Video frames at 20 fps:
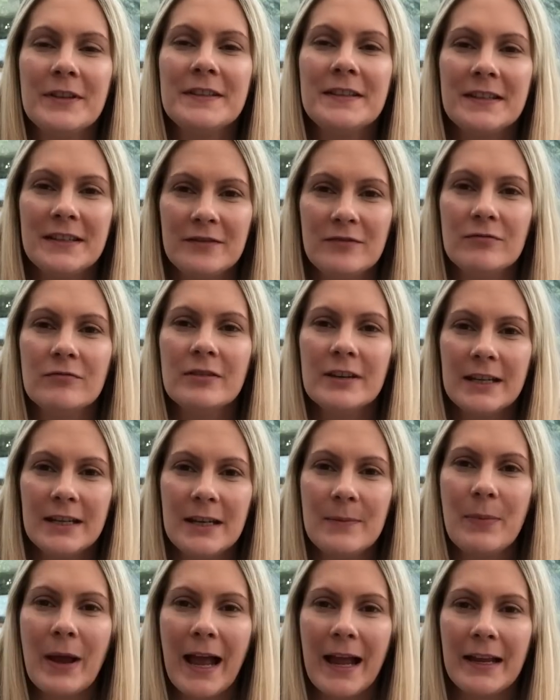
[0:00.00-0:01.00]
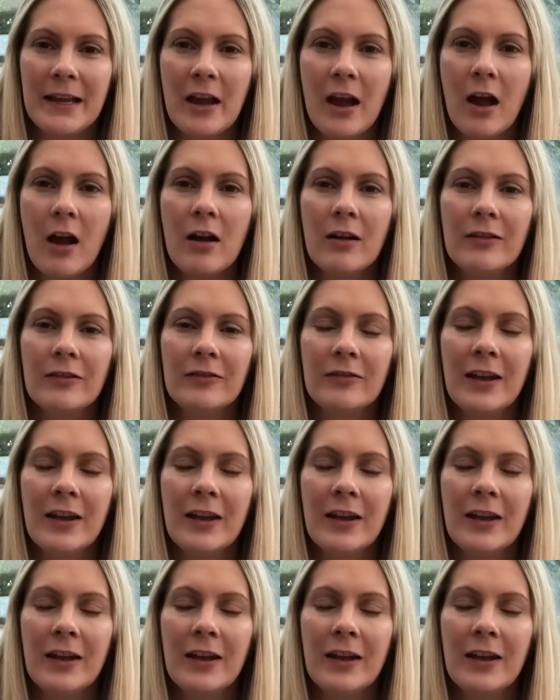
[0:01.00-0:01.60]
did really pay off.